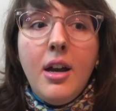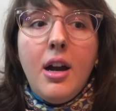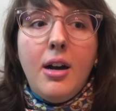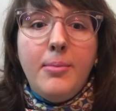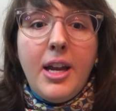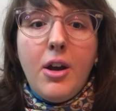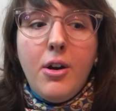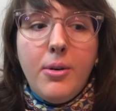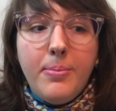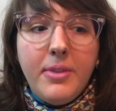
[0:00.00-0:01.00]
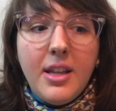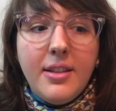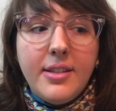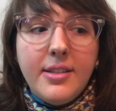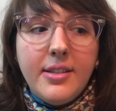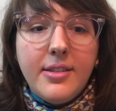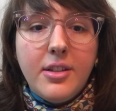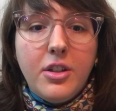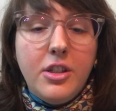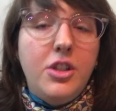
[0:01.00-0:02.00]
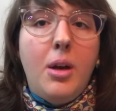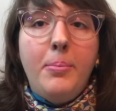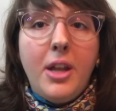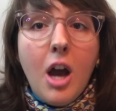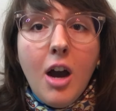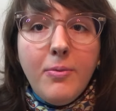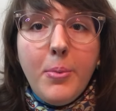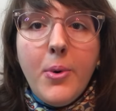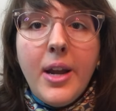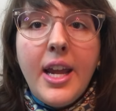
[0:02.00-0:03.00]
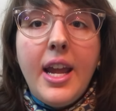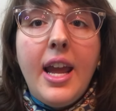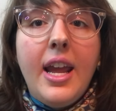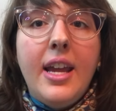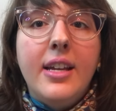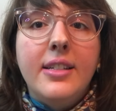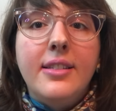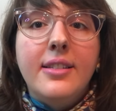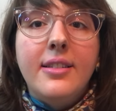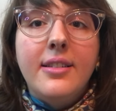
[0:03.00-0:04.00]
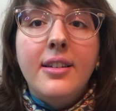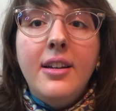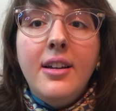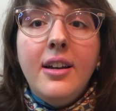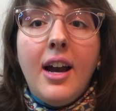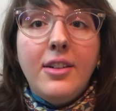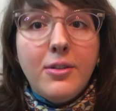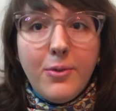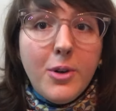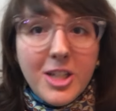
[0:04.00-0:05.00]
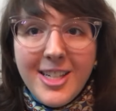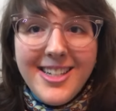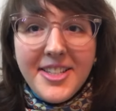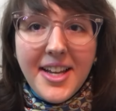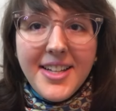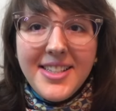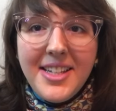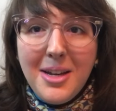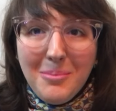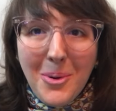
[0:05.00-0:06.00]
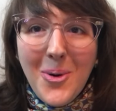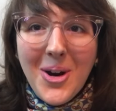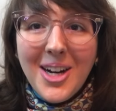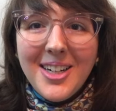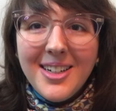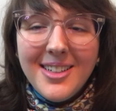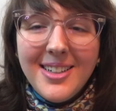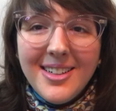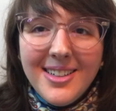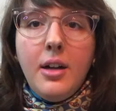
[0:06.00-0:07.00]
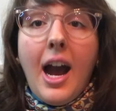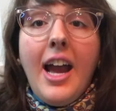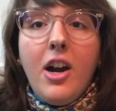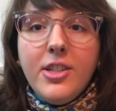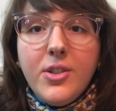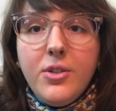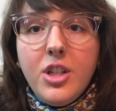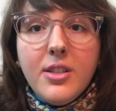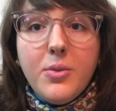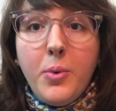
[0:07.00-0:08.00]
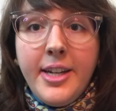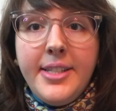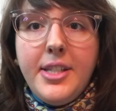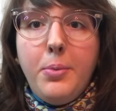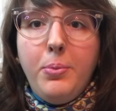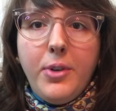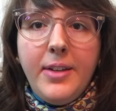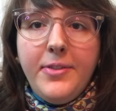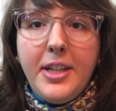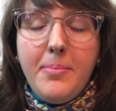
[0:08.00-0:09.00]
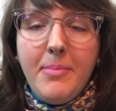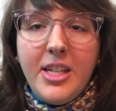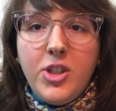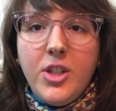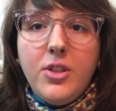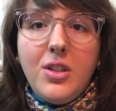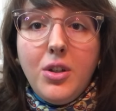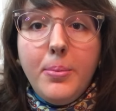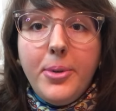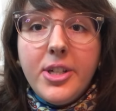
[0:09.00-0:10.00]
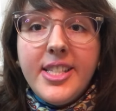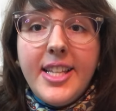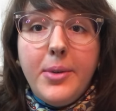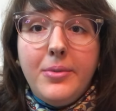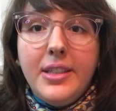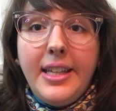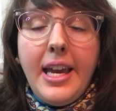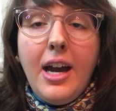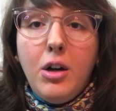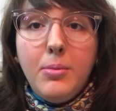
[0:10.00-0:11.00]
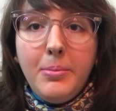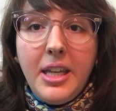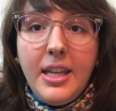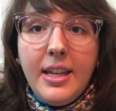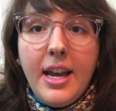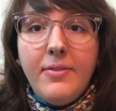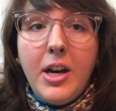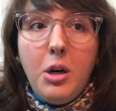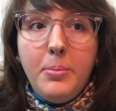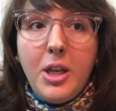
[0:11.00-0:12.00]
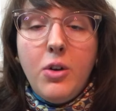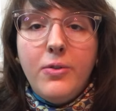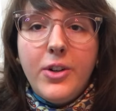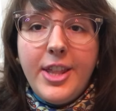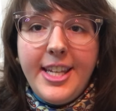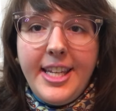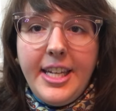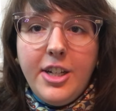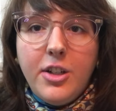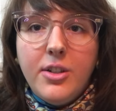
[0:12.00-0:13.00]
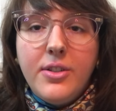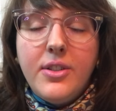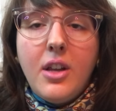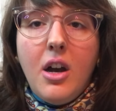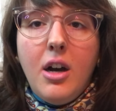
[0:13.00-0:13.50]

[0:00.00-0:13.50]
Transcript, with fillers: I hope that this is a good jumping off point, and I look forward to discussing it more. I also just wanted to briefly mention two books that really helped me and have helped me over the years.